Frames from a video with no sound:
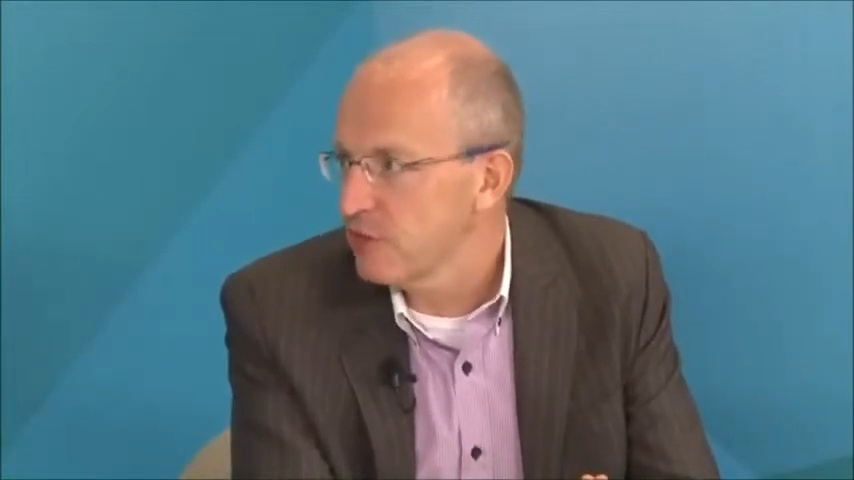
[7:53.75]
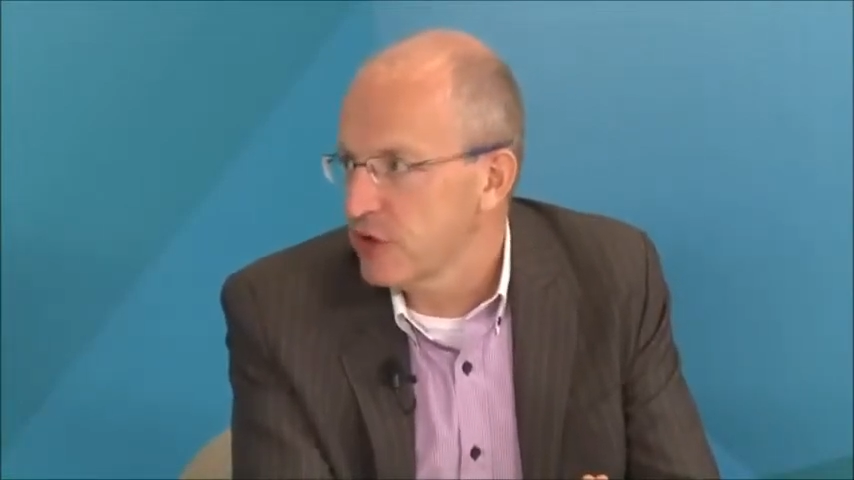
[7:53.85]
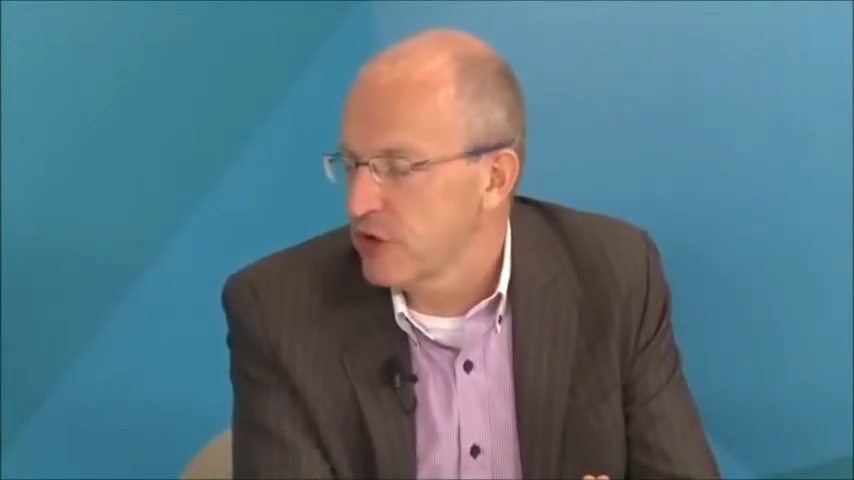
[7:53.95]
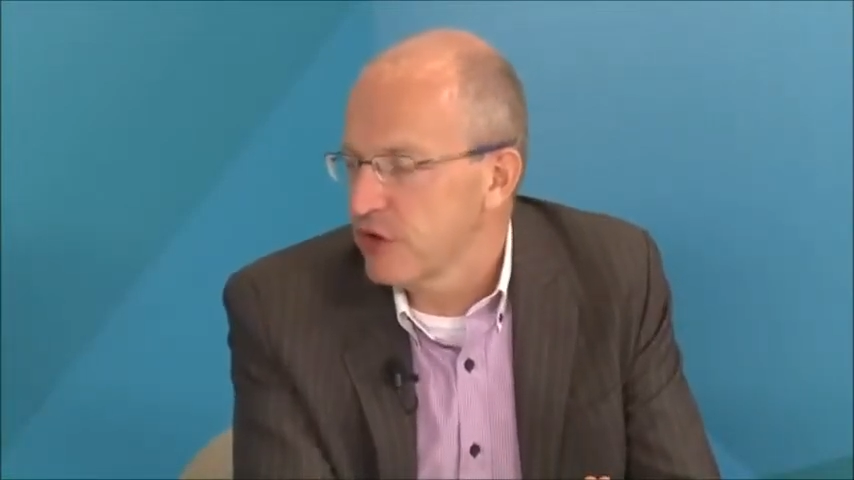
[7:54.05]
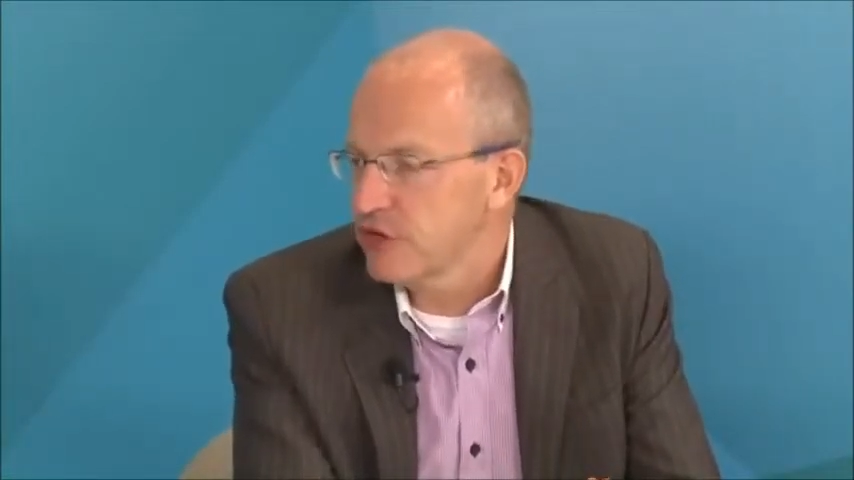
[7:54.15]

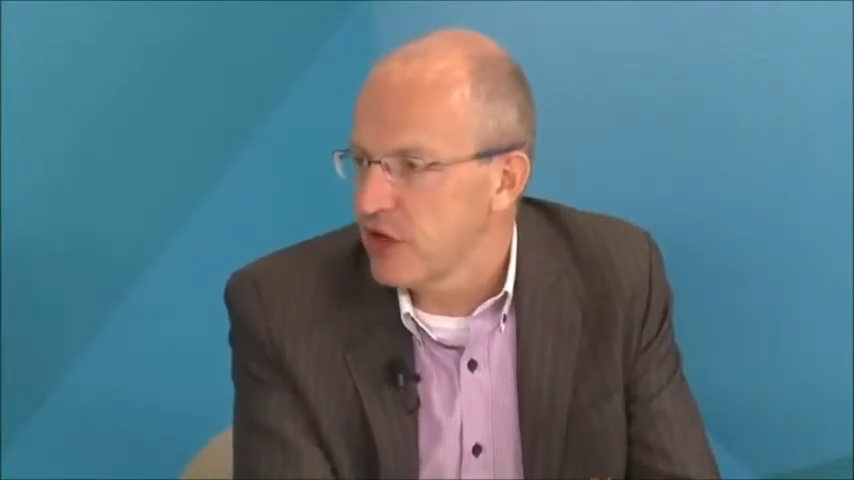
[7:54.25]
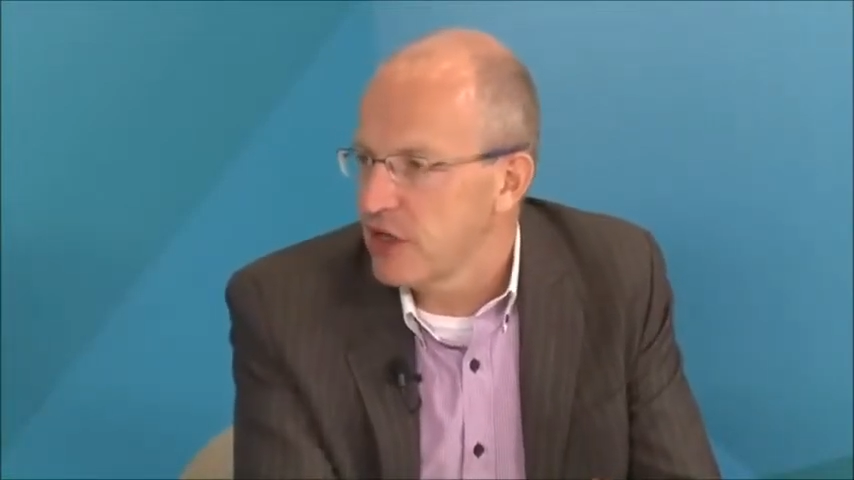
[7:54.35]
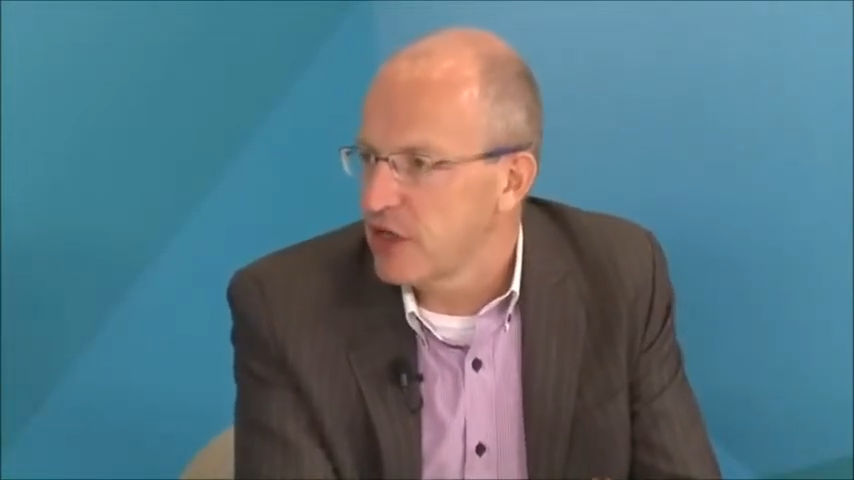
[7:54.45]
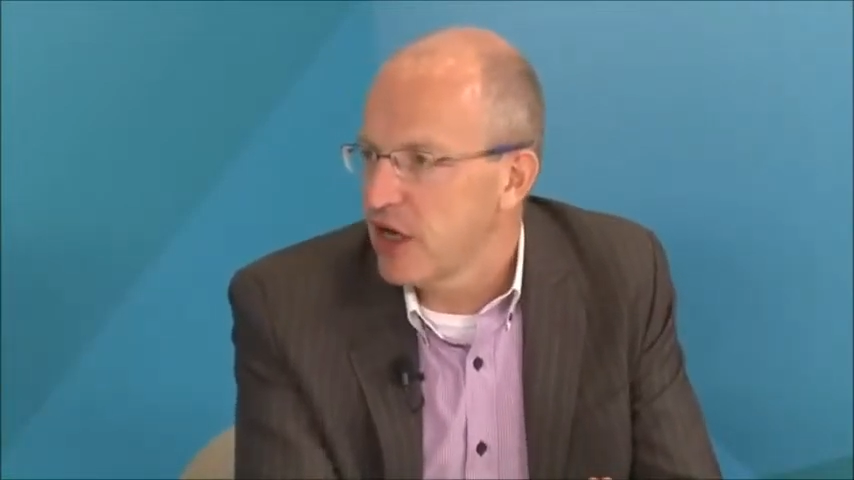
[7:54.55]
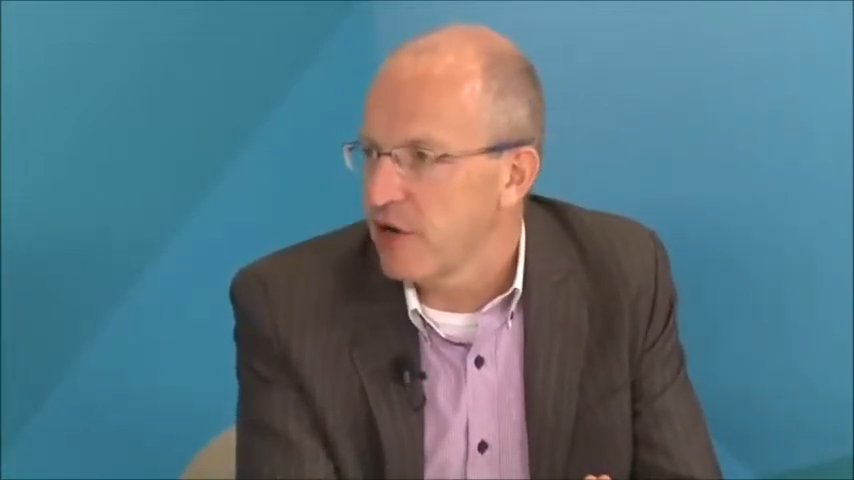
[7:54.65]
because
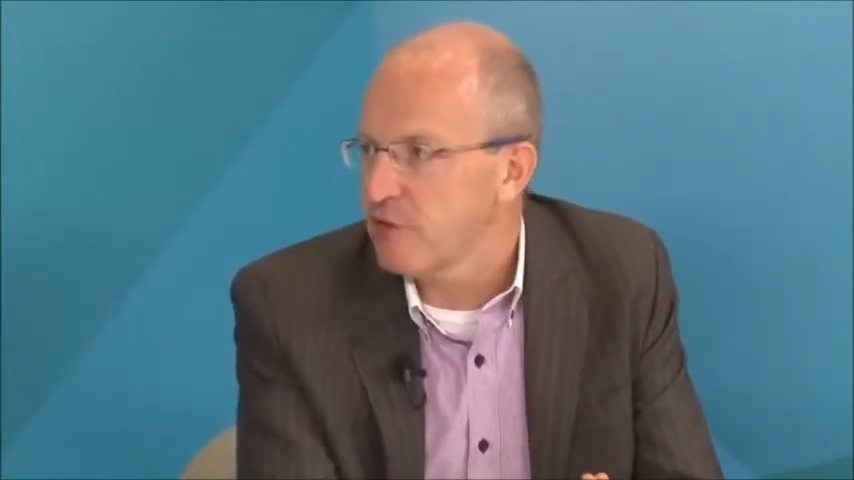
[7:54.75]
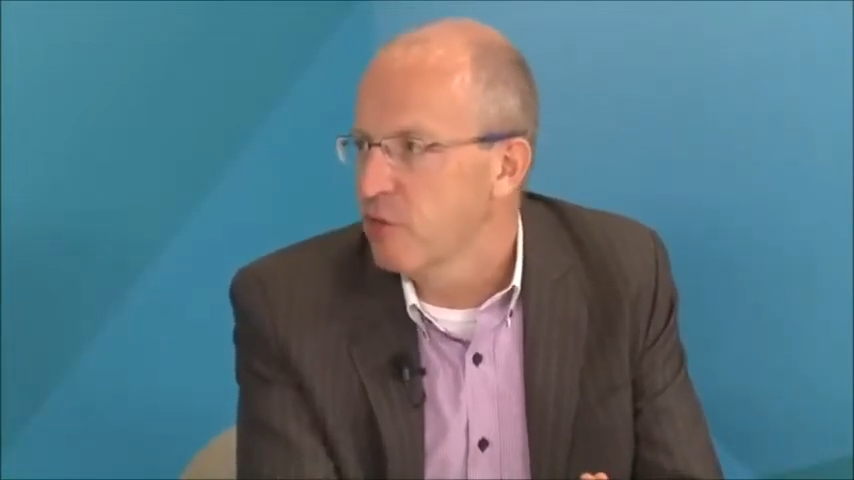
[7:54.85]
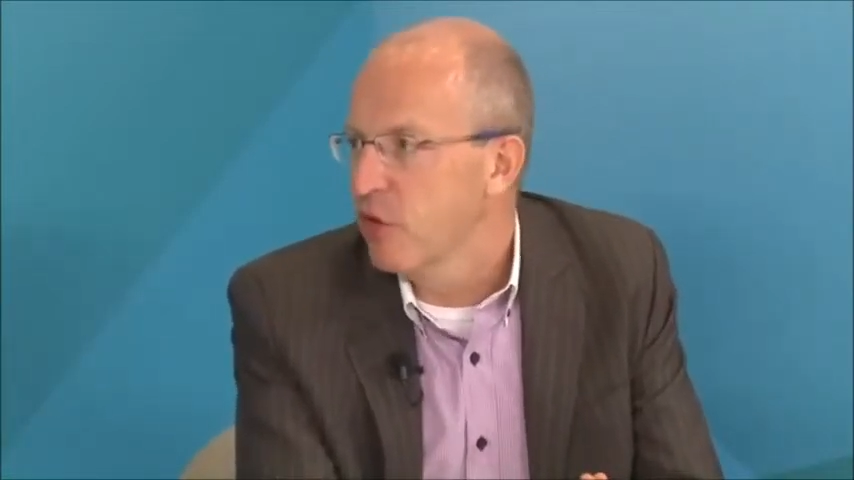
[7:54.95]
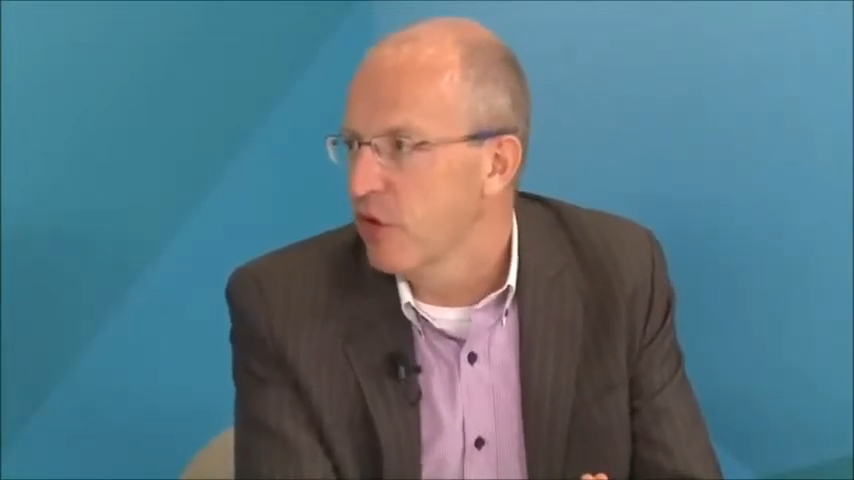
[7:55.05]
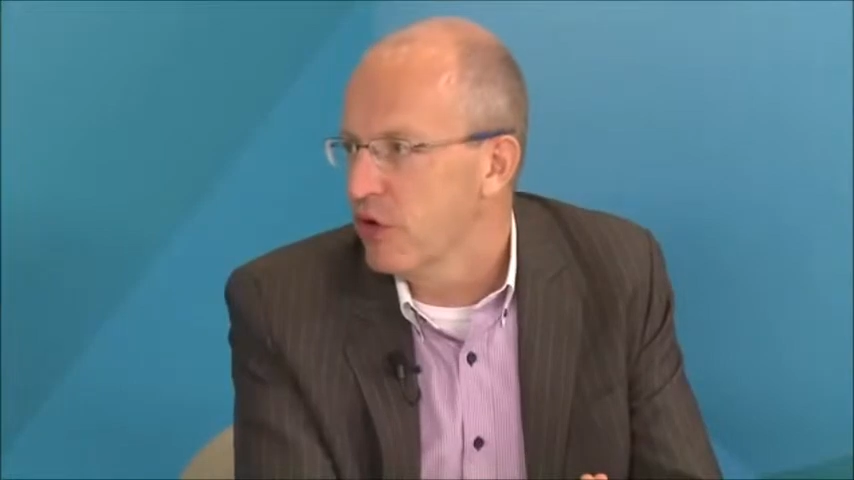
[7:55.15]
they have
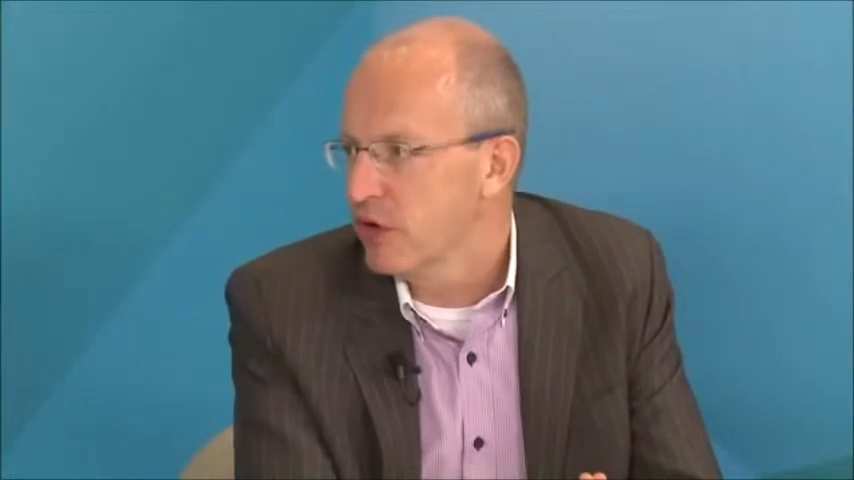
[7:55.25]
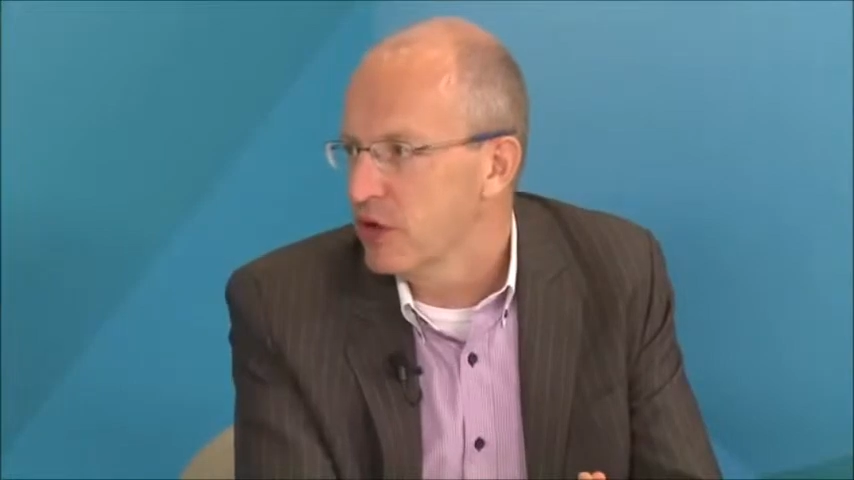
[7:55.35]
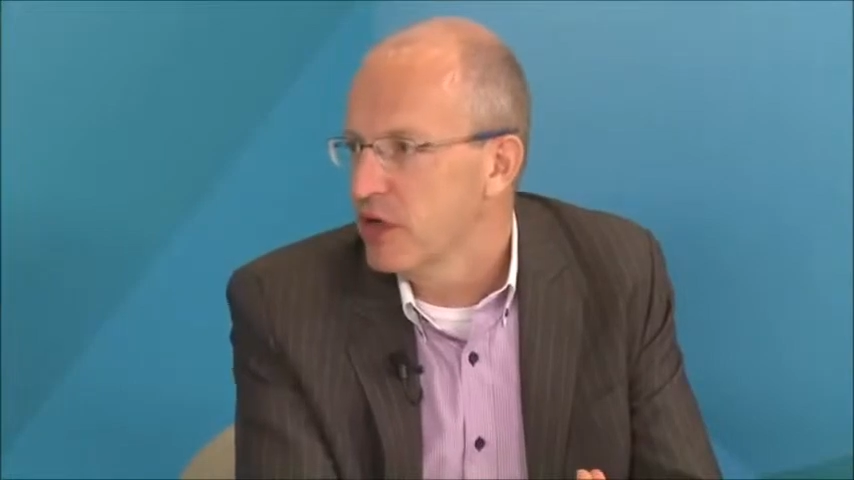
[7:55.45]
more